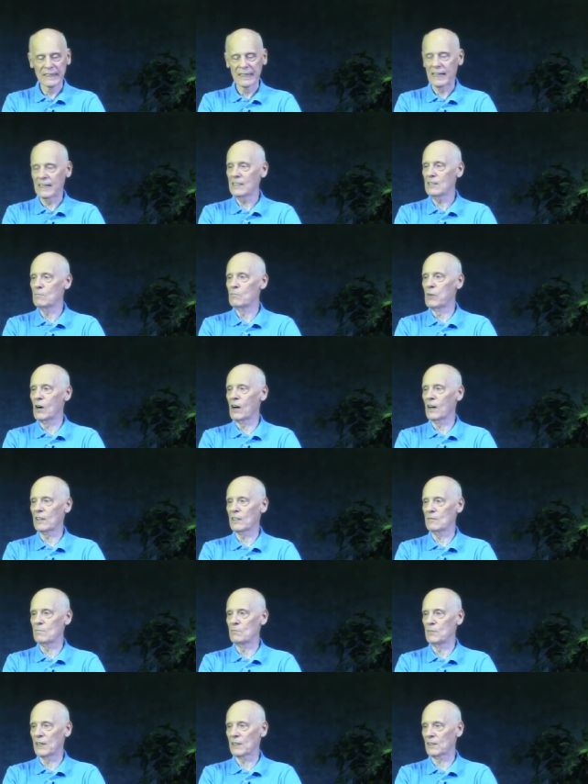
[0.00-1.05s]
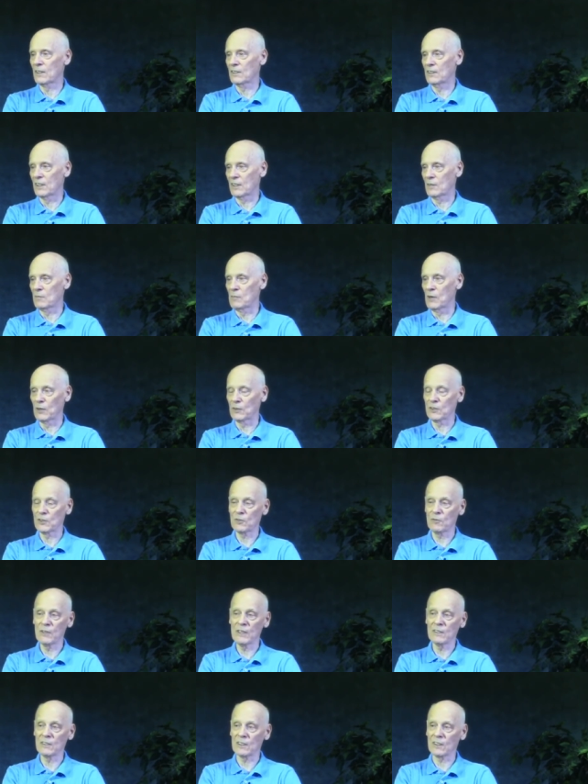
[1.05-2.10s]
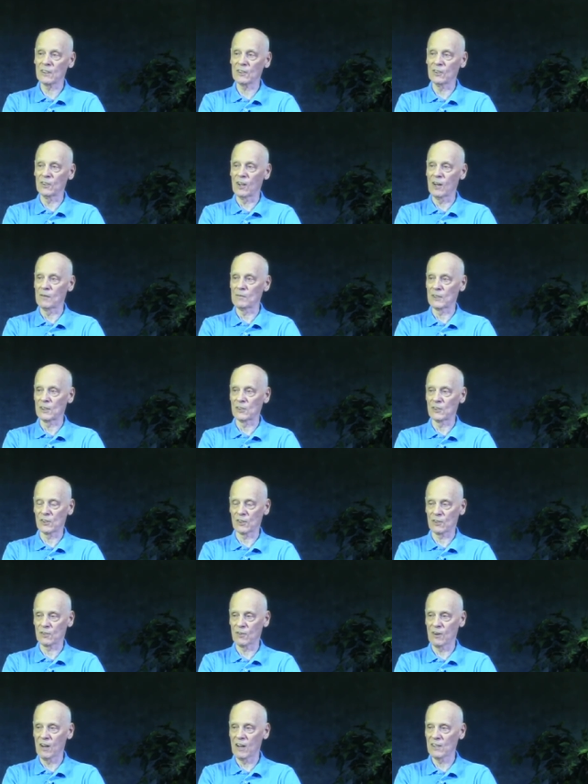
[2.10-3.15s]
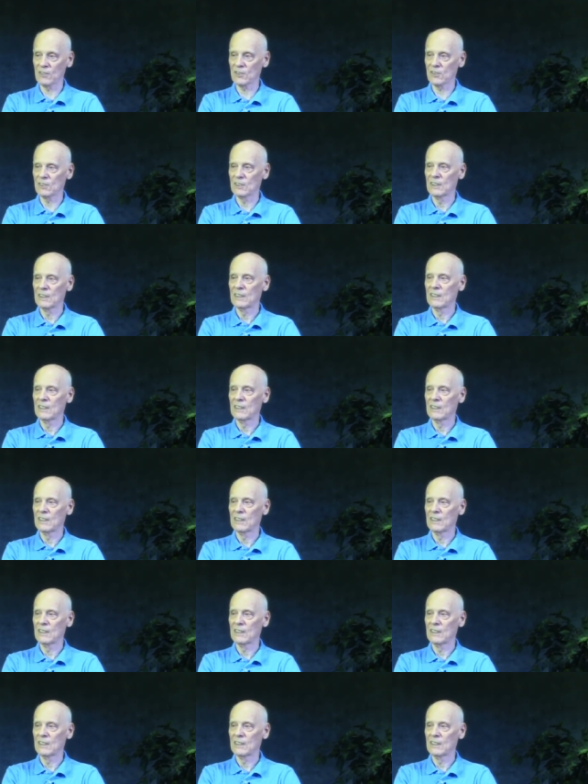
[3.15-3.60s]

any body bigger than about 300 kilometers across